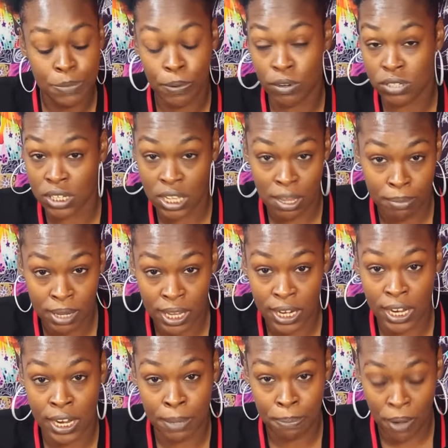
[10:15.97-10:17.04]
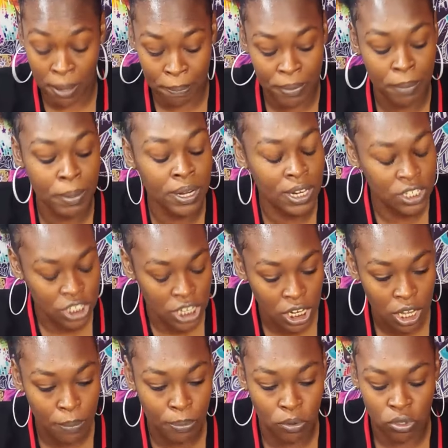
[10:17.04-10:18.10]
this person come in and they pop up and they
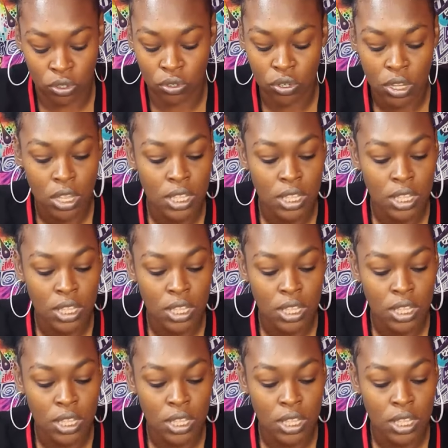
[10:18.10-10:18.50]
check up on you.